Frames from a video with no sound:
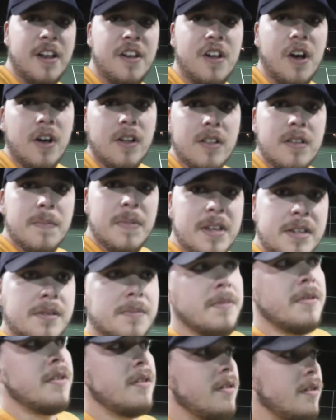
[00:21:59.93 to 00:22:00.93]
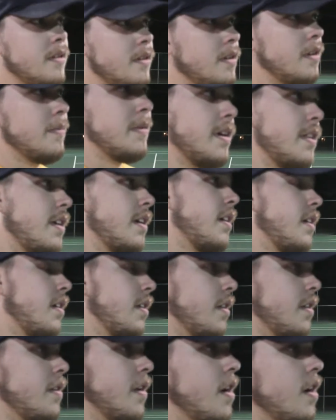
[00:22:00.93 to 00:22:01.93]
a nollie big spin? How about that?
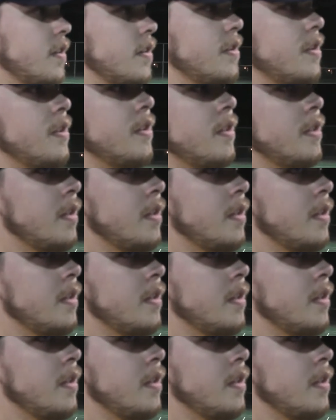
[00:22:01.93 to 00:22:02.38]
Nollie,